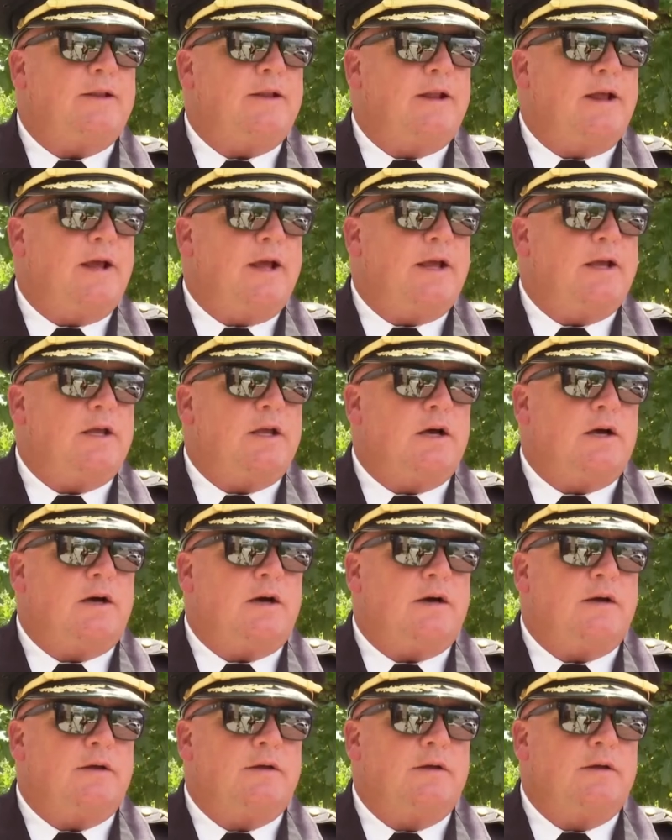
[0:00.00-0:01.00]
today,
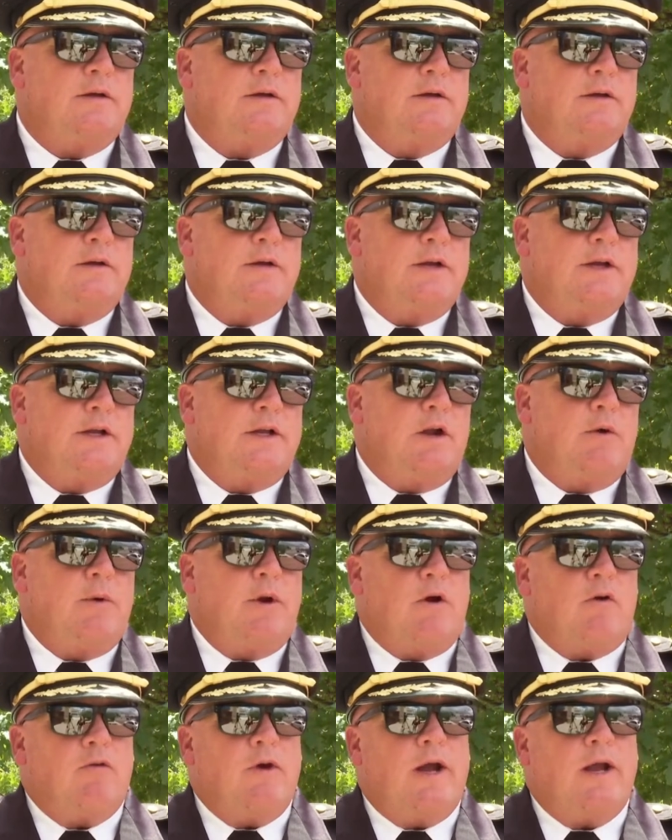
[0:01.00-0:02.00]
uh, you know, we
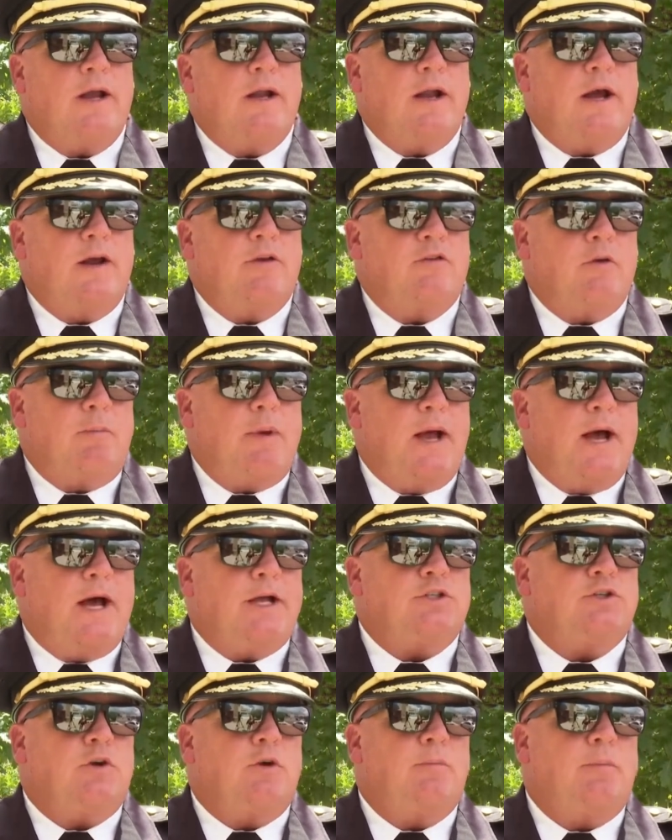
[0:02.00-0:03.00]
don't recognize a
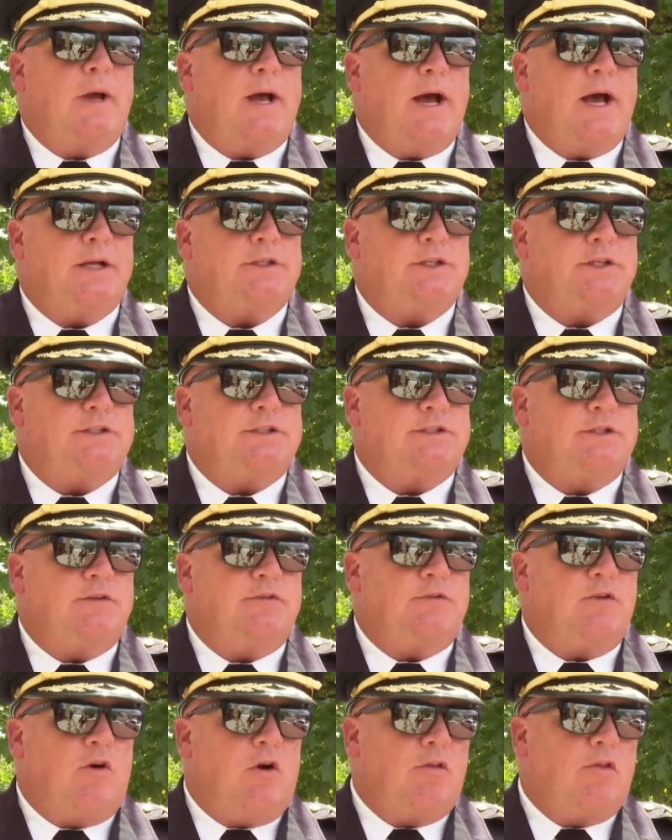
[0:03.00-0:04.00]
patch or a badge. It's
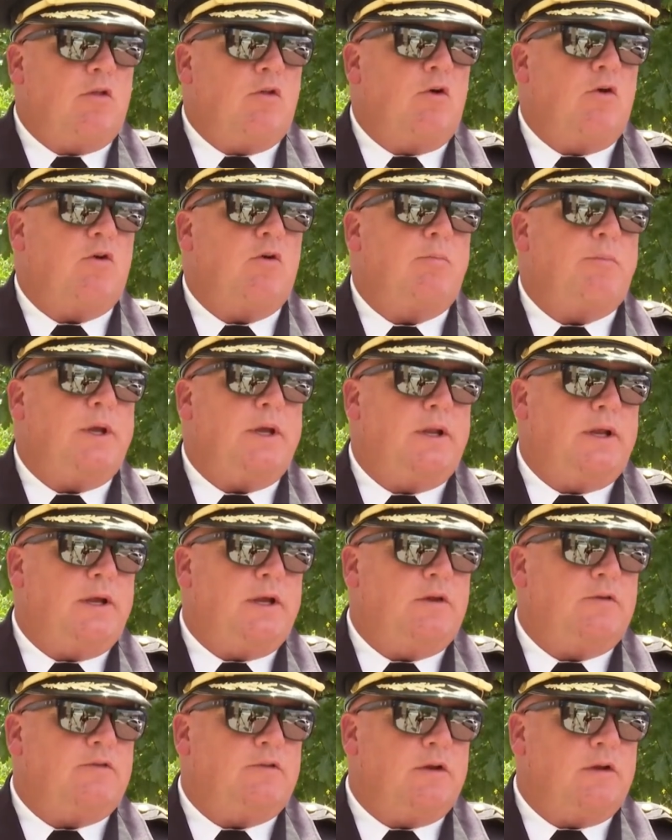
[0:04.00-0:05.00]
just all the local
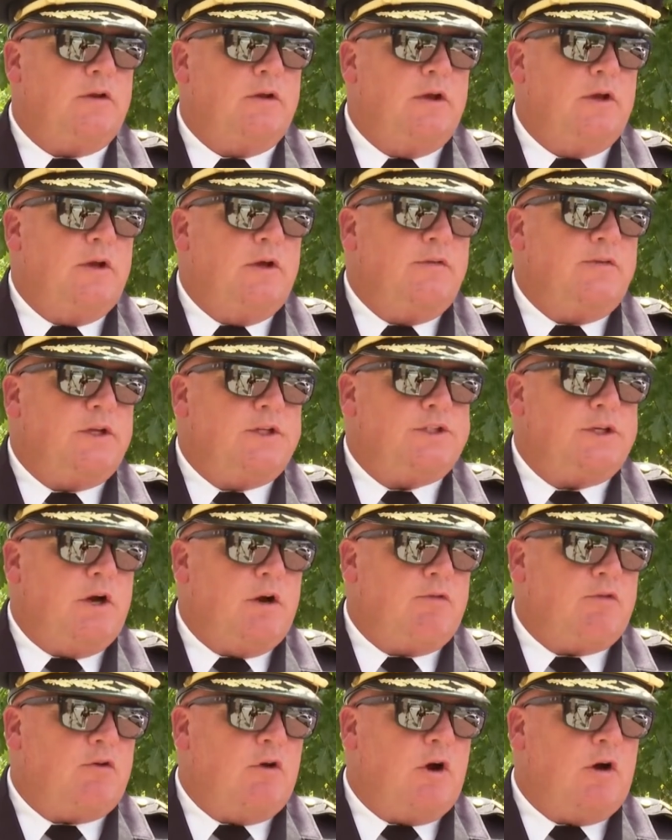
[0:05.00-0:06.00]
PDs and the
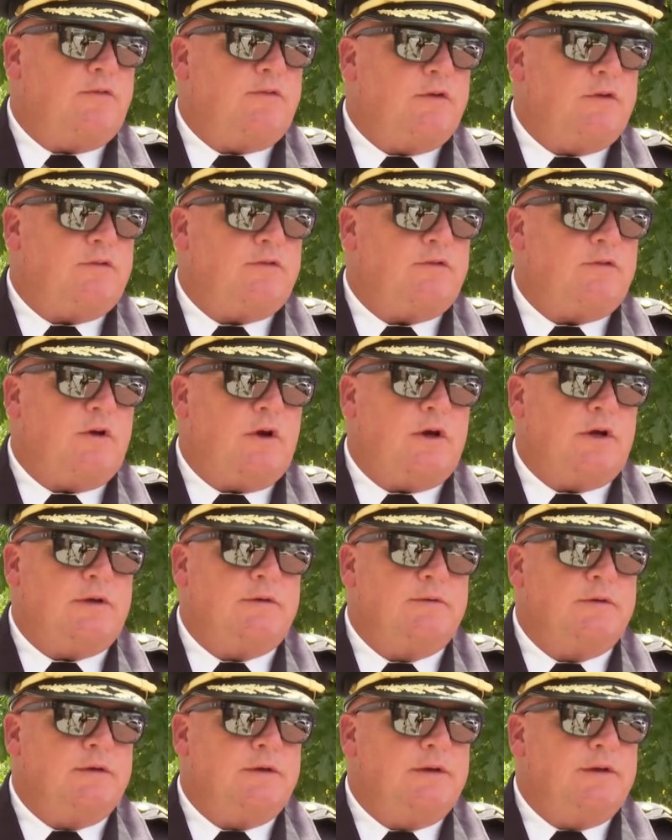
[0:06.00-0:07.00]
Sheriff's Office. Uh,
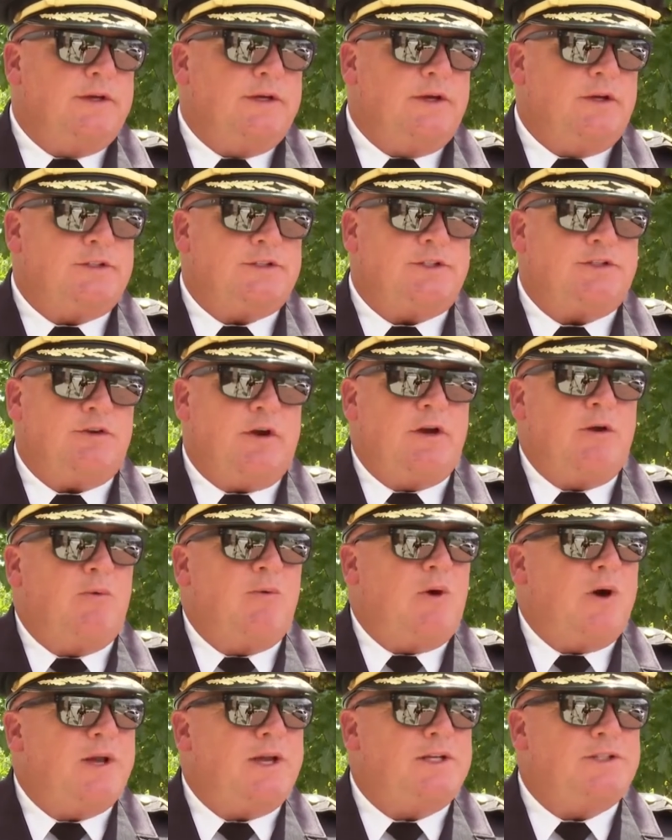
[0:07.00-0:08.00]
you know, just trying to
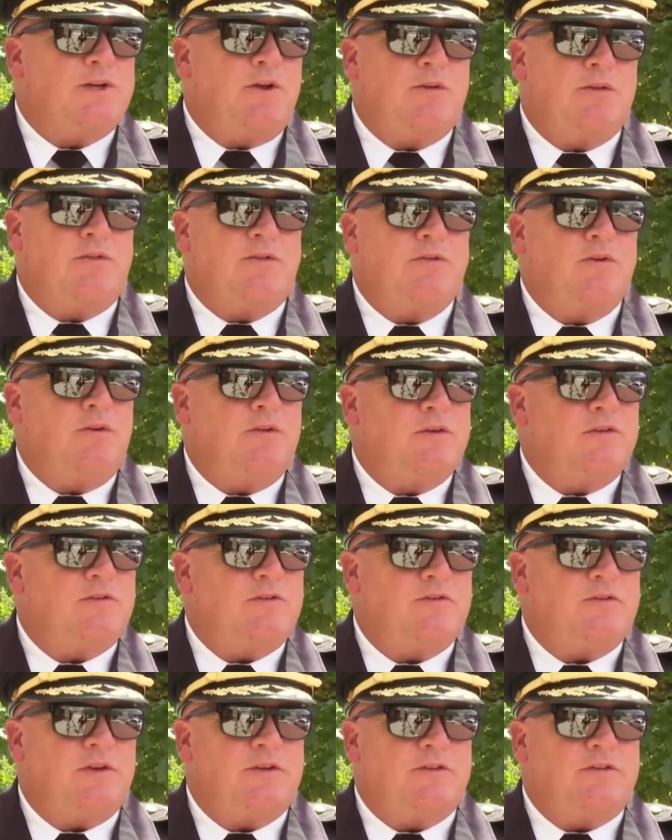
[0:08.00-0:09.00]
walk each other through this.
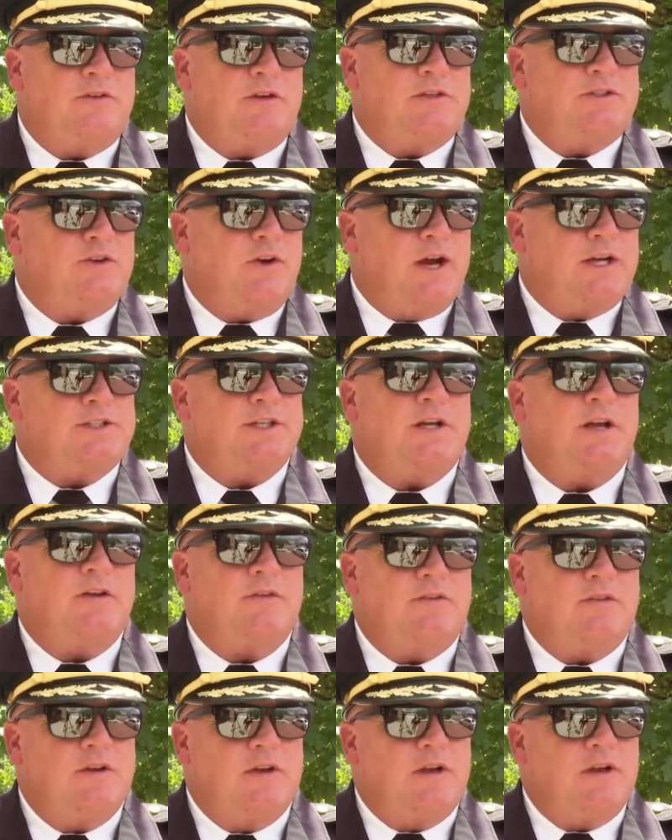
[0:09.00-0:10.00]
is a, a tragic
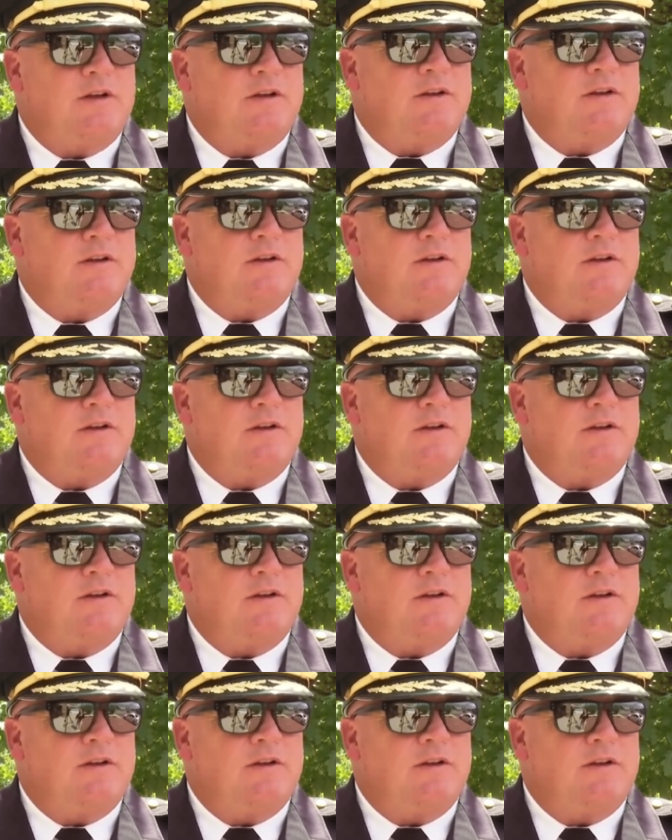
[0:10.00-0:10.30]
incident.